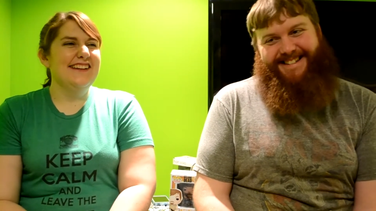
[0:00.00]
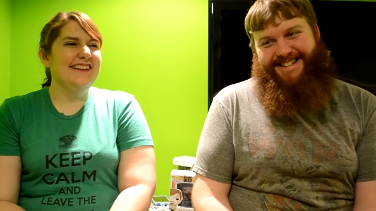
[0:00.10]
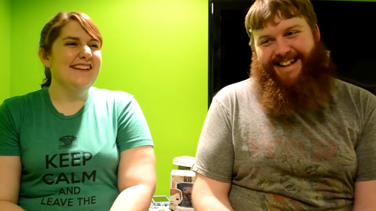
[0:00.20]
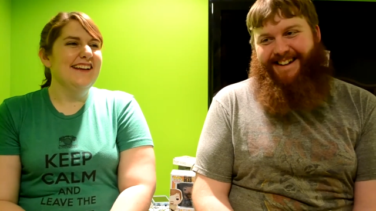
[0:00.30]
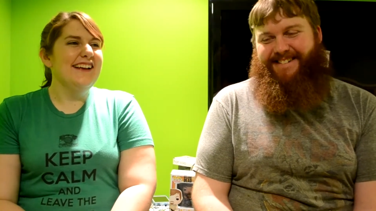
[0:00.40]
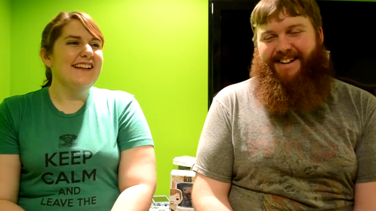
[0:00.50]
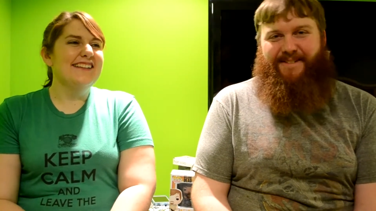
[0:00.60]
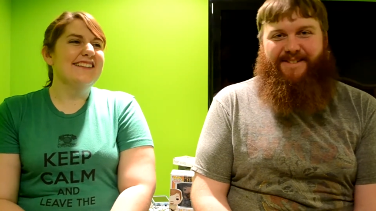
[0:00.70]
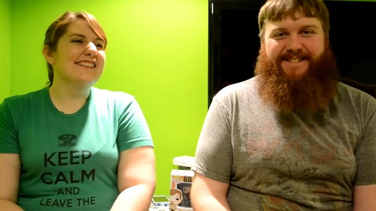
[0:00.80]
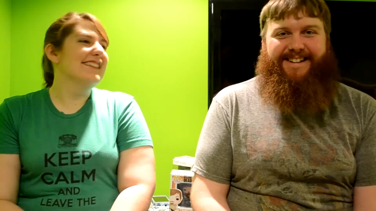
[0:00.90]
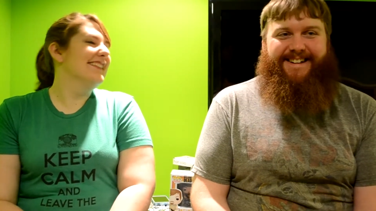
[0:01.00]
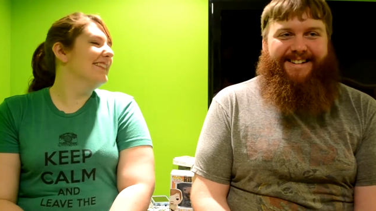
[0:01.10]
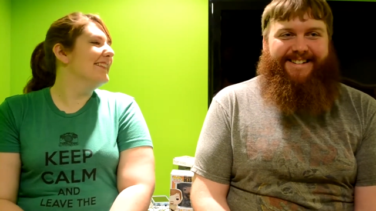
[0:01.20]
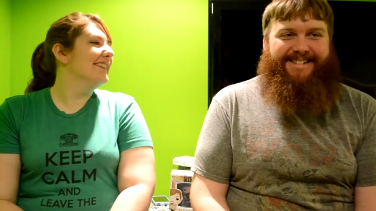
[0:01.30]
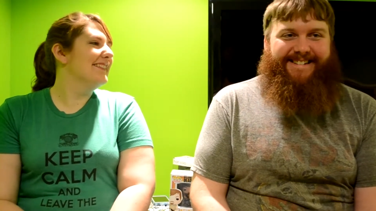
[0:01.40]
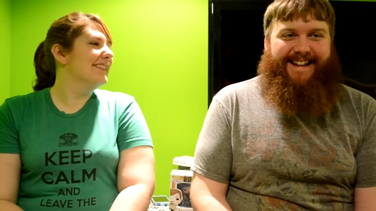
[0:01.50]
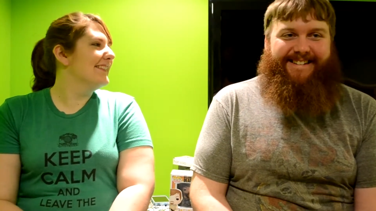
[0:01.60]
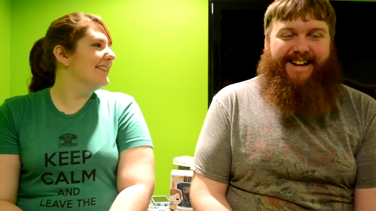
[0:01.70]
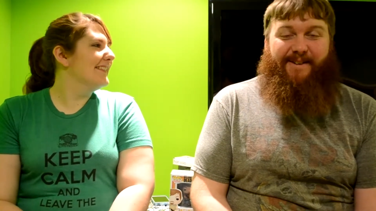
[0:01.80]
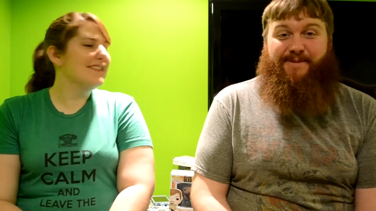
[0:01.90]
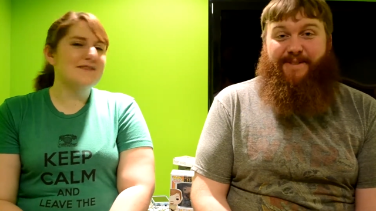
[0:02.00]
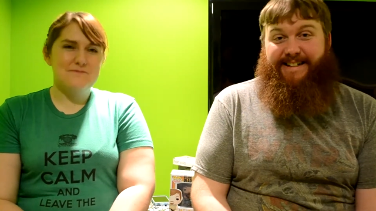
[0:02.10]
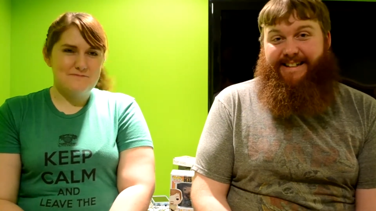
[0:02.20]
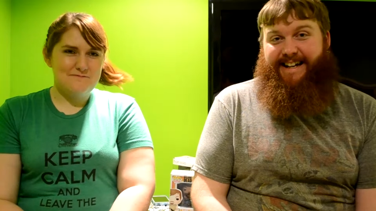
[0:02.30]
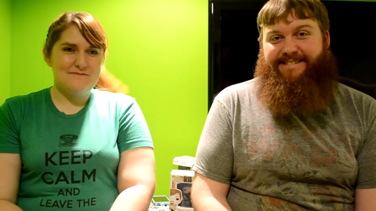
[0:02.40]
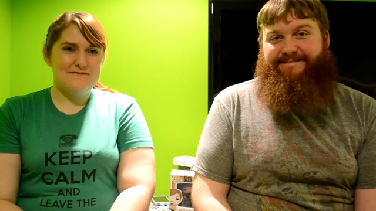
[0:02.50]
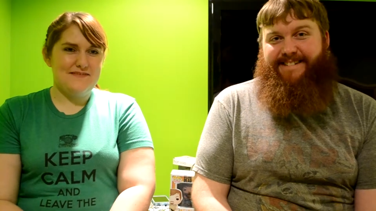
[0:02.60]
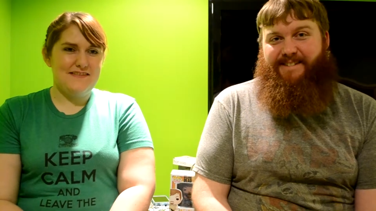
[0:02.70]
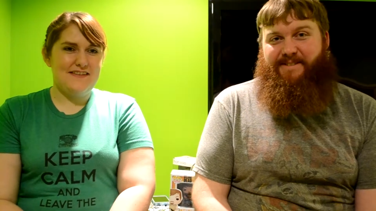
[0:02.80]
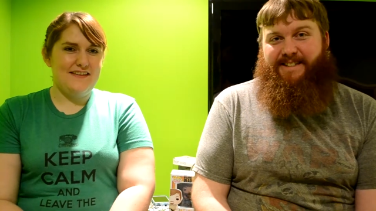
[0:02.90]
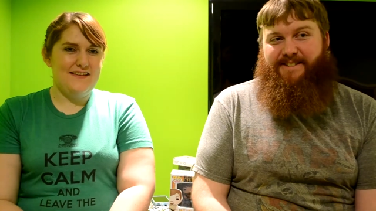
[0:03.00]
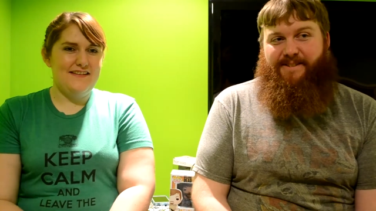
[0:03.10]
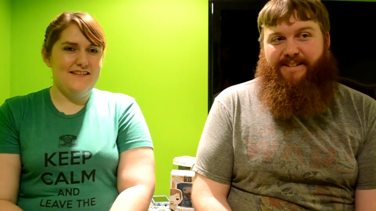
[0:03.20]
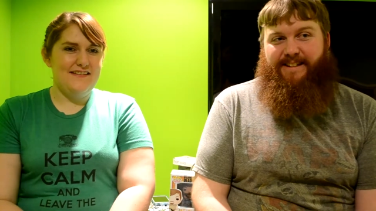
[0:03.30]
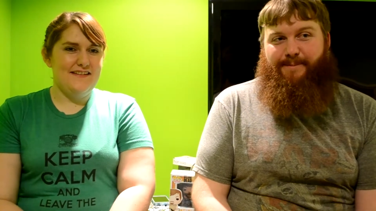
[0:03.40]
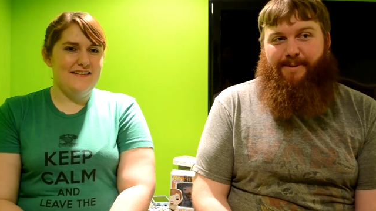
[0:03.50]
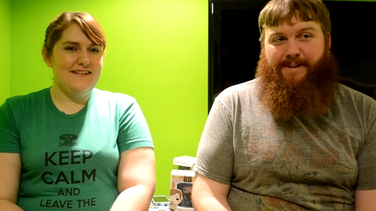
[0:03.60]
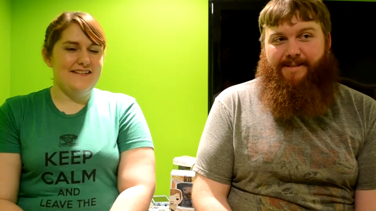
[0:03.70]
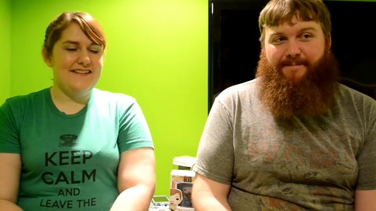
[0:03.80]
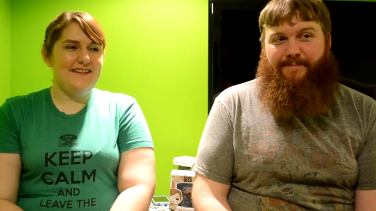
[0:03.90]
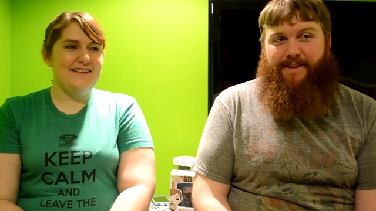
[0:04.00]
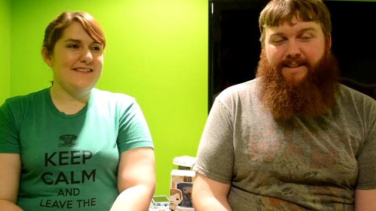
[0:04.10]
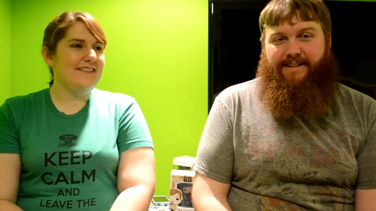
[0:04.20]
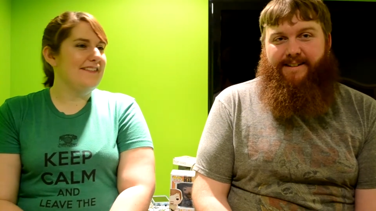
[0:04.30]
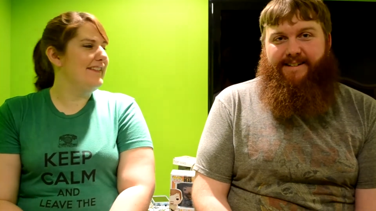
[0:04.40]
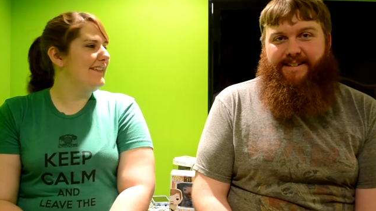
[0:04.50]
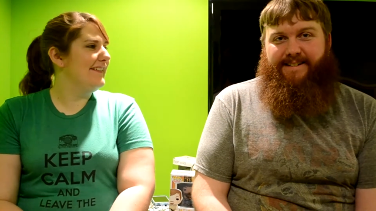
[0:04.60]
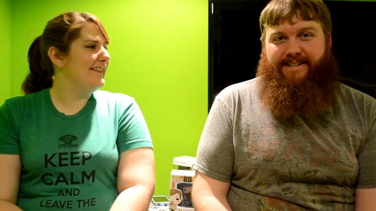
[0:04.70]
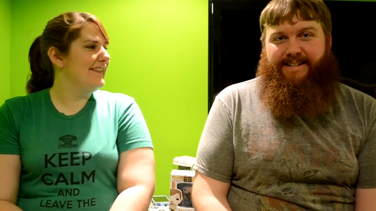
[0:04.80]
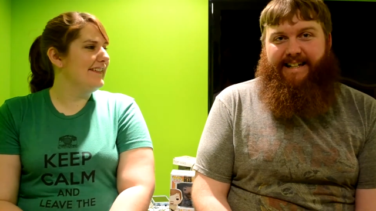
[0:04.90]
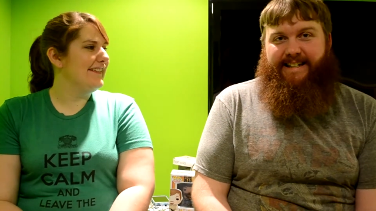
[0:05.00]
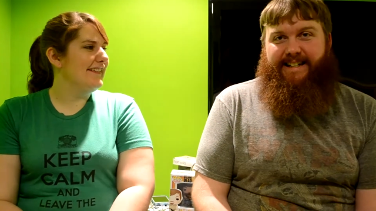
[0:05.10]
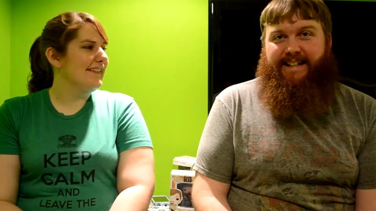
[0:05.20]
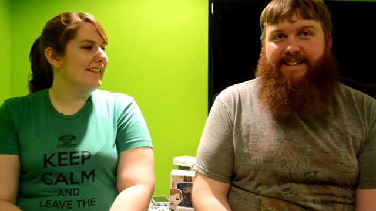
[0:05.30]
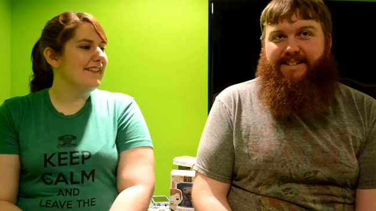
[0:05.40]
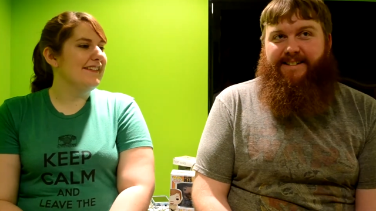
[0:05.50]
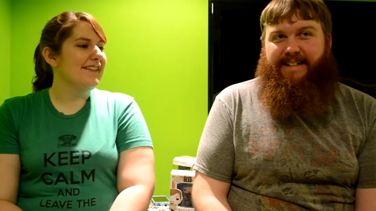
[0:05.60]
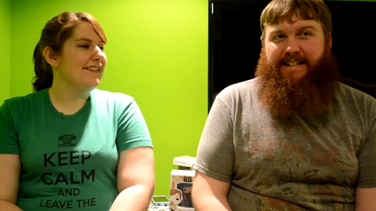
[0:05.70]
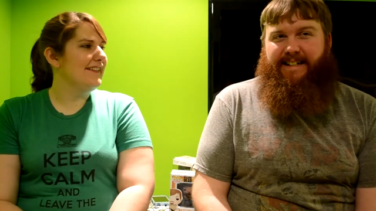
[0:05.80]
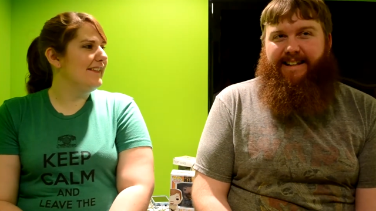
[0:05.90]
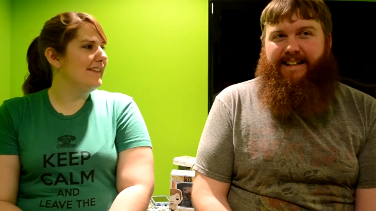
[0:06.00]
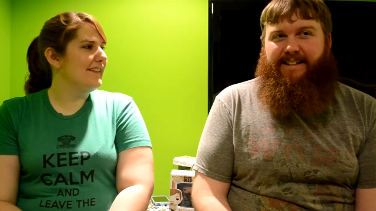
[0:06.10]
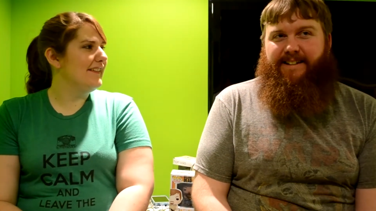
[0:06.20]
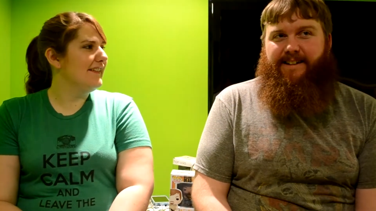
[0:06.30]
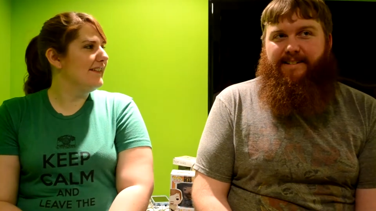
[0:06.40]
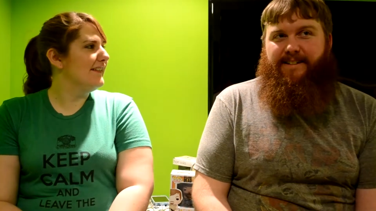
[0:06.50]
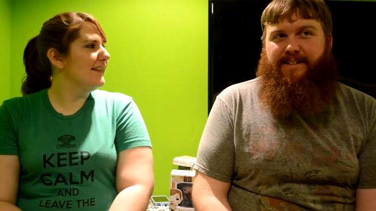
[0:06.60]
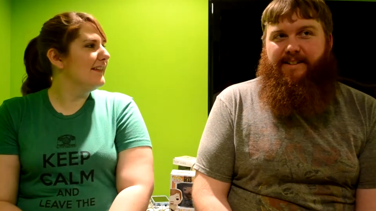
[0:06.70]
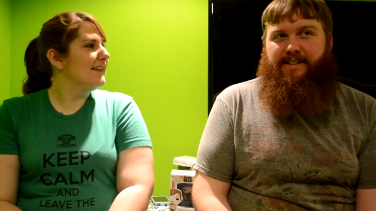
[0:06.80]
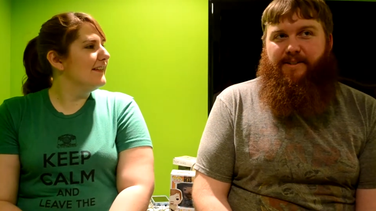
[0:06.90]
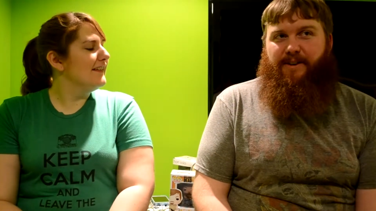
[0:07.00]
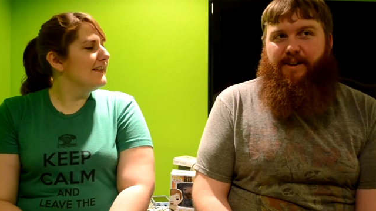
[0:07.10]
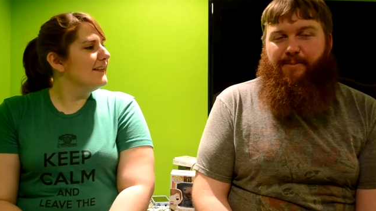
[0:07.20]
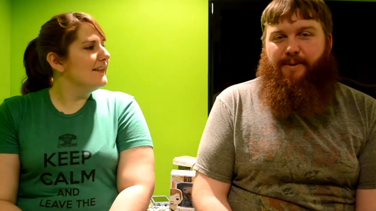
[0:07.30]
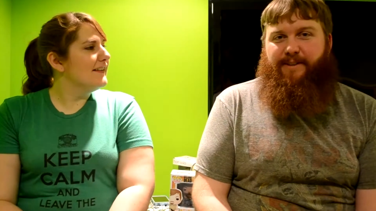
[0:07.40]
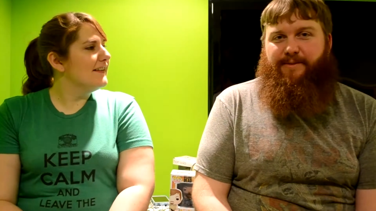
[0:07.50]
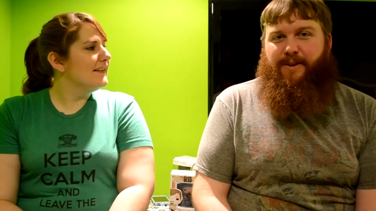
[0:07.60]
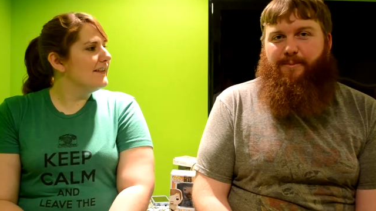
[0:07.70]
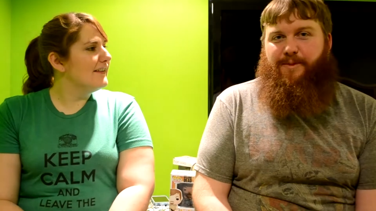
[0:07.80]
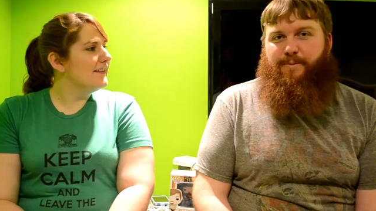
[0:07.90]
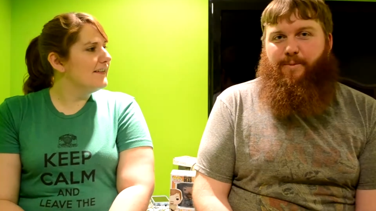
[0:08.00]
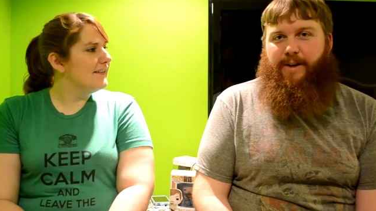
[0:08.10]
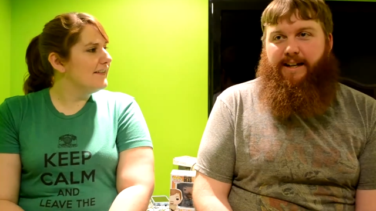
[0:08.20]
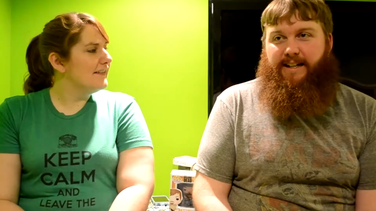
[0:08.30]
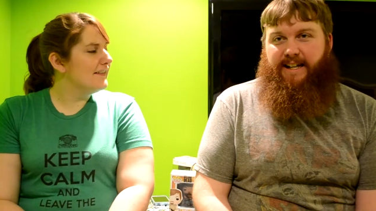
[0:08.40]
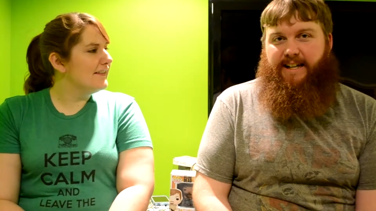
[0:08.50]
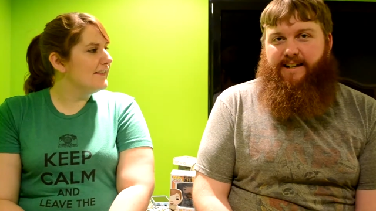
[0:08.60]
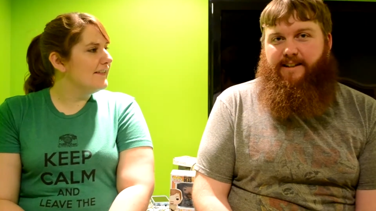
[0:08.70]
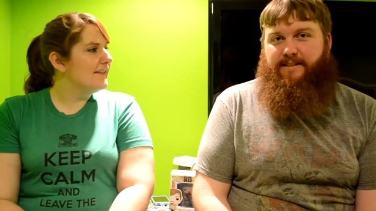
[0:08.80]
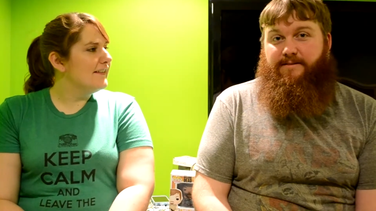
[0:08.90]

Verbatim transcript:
Speaker 1: that was funny. I really enjoyed that part. Yeah. And I think I think the turning point for him was when he,